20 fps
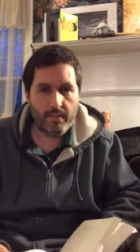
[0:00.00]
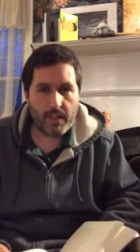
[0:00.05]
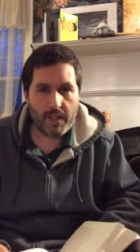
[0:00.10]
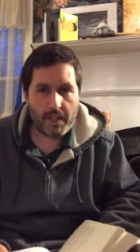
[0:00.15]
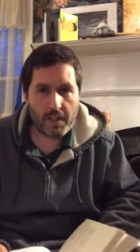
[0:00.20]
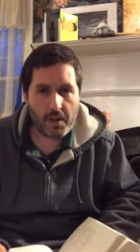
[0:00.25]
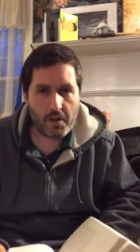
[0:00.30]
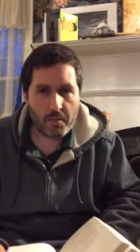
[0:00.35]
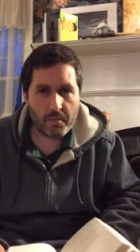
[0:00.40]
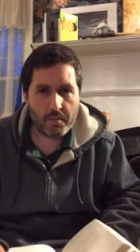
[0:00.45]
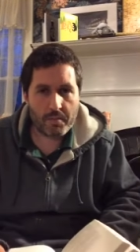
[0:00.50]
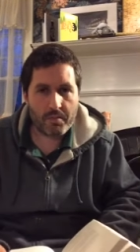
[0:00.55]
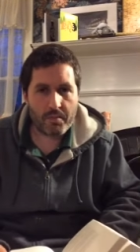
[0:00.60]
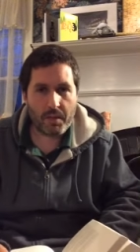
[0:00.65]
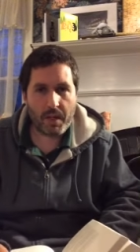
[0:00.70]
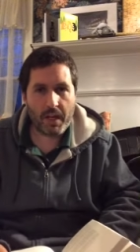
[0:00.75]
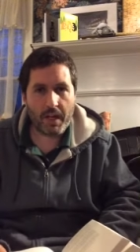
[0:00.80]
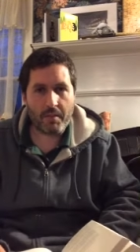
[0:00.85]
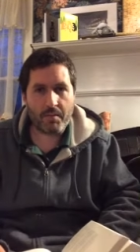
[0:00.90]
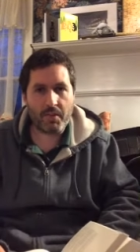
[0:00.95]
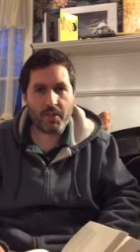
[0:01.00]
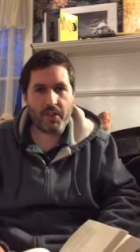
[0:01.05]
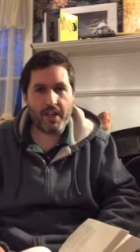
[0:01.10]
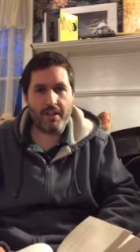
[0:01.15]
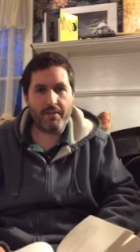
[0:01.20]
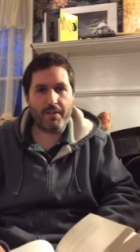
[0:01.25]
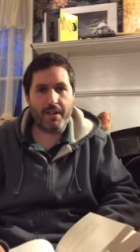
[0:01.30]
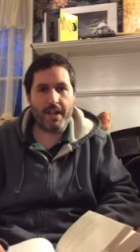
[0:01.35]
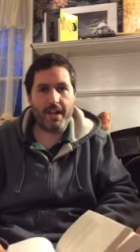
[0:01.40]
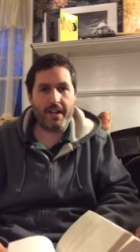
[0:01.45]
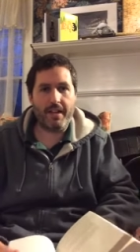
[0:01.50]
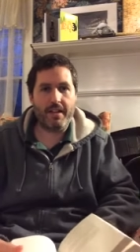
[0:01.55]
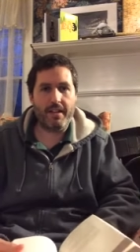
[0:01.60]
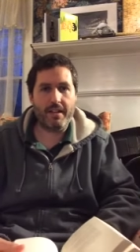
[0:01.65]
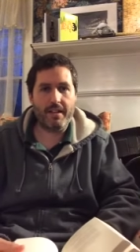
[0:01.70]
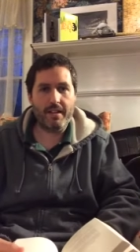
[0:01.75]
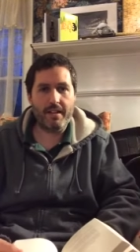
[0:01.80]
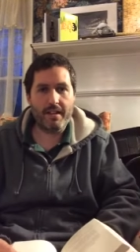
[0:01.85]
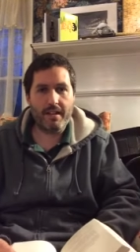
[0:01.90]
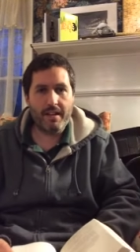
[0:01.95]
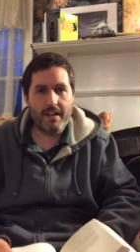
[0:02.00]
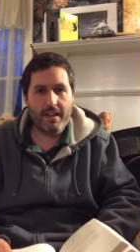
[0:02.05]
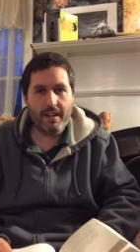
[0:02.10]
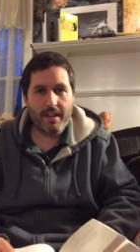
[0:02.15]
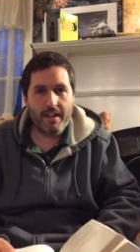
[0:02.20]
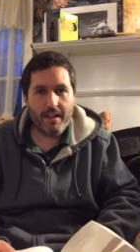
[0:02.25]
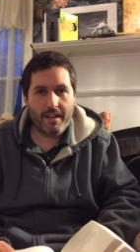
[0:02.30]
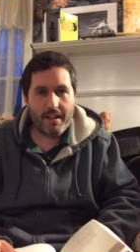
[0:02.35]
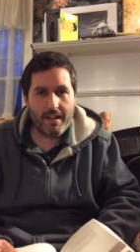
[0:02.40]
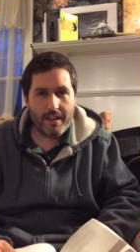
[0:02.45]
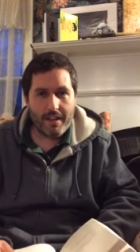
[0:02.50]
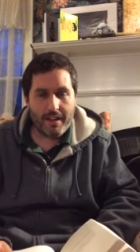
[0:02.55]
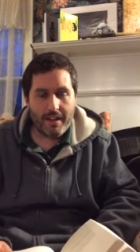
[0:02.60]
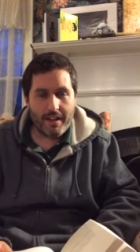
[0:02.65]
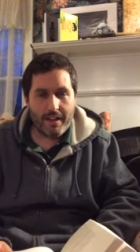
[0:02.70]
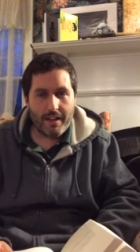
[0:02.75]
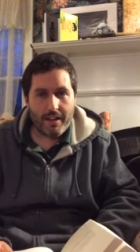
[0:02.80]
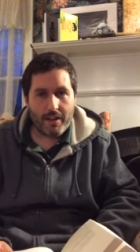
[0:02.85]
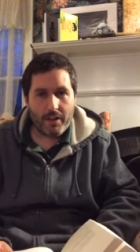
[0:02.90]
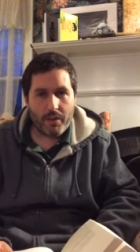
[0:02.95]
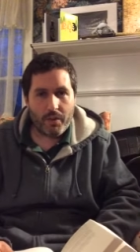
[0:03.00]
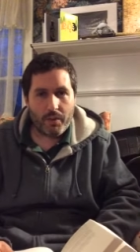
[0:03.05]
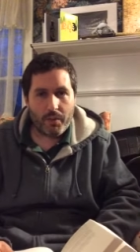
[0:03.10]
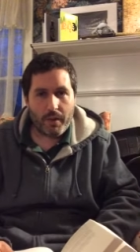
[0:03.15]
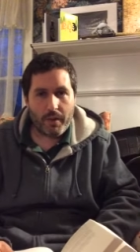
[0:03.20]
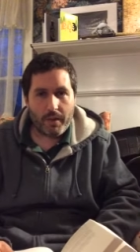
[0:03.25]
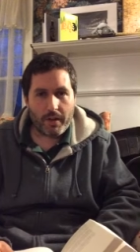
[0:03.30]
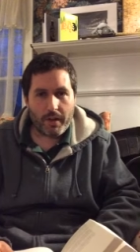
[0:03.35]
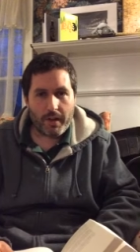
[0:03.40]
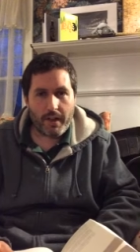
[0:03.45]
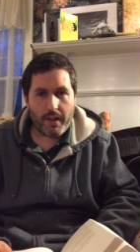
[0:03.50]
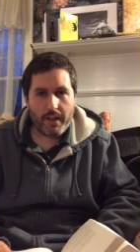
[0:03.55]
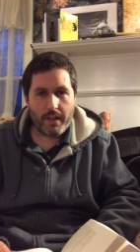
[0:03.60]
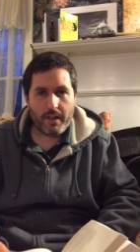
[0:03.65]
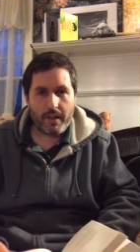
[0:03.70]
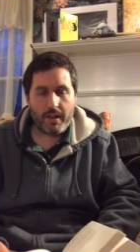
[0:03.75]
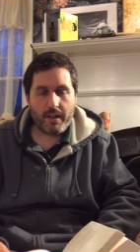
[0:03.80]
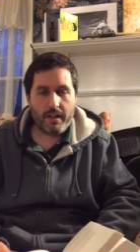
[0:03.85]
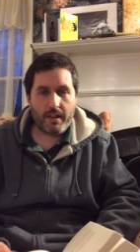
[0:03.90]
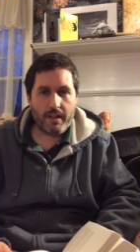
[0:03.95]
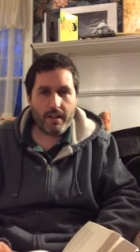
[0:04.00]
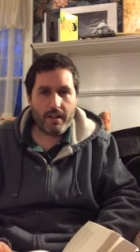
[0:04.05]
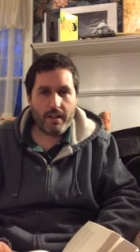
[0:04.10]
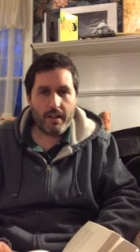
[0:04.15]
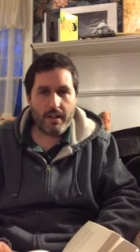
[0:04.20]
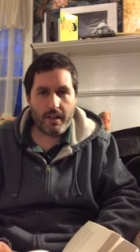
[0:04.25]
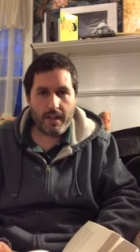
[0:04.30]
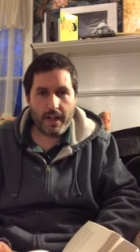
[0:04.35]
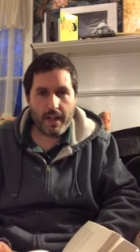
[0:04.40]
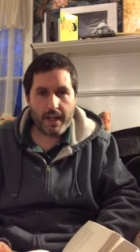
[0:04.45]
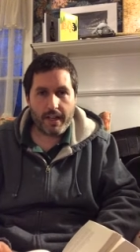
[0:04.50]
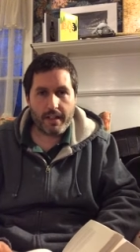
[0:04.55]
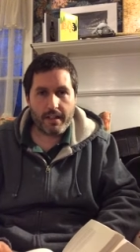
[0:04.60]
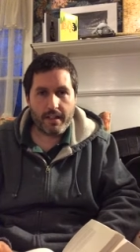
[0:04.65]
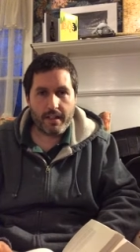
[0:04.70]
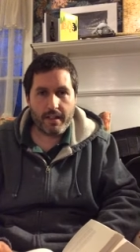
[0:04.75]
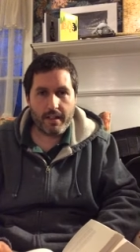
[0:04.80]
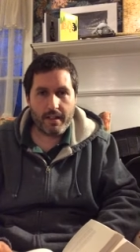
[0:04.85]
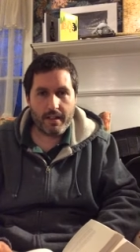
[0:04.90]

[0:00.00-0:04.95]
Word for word: Hello, my name is Jeff Deck. We are here tonight